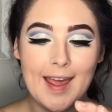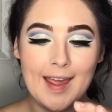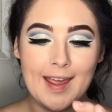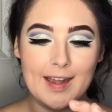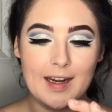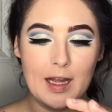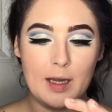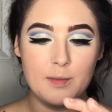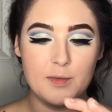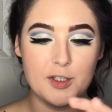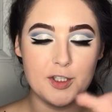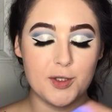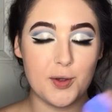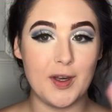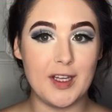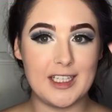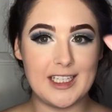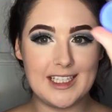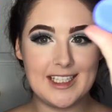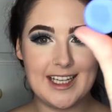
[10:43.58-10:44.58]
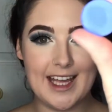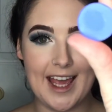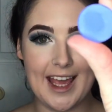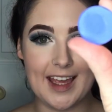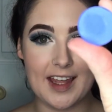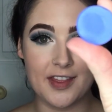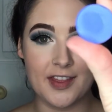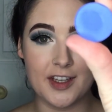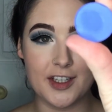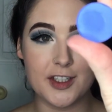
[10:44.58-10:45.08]
And I'm just going to
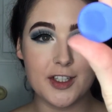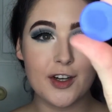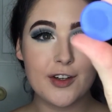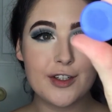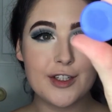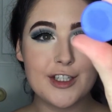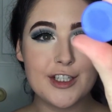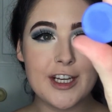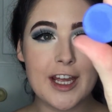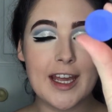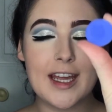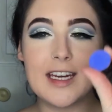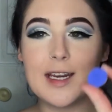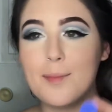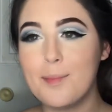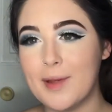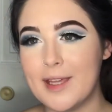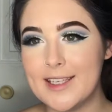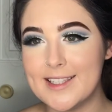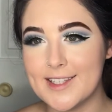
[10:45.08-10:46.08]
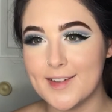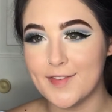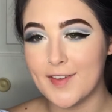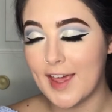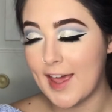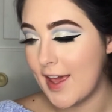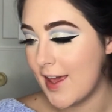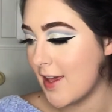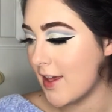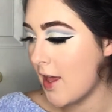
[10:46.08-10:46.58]
take the darker shade, Piece of
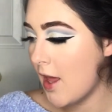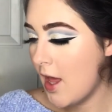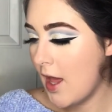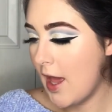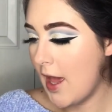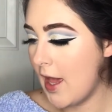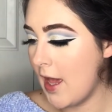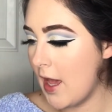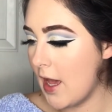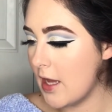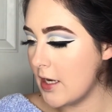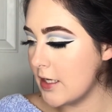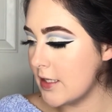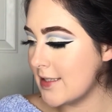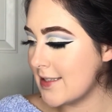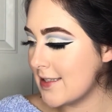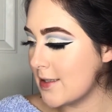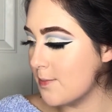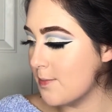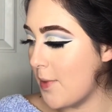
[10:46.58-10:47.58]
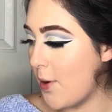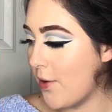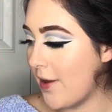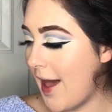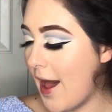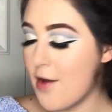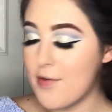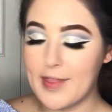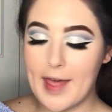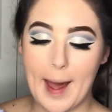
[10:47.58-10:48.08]
Cake, and smoke
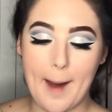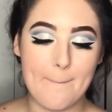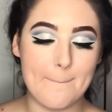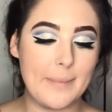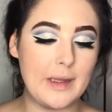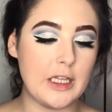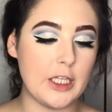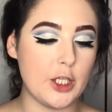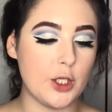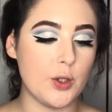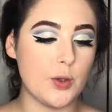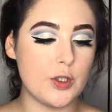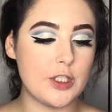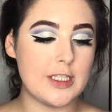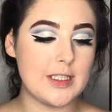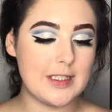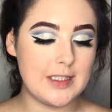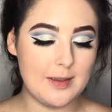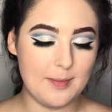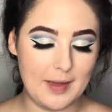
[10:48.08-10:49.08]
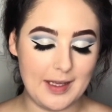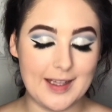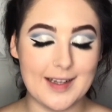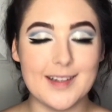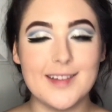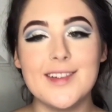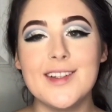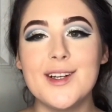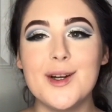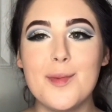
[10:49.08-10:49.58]
out that blue just to make it
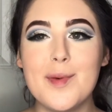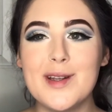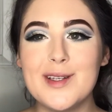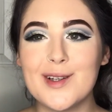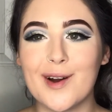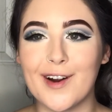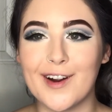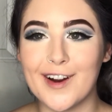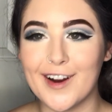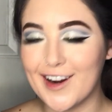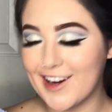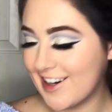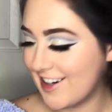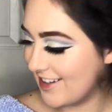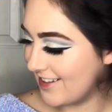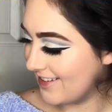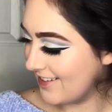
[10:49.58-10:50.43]
a little bit darker.